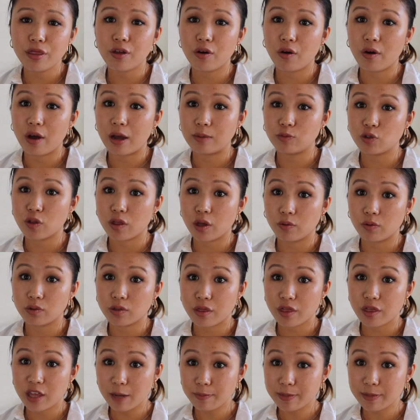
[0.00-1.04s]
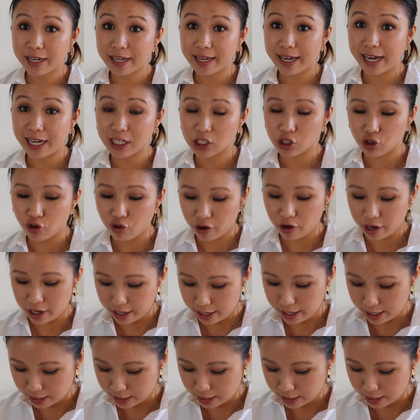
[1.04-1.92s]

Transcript: so I'm just going to skip that category.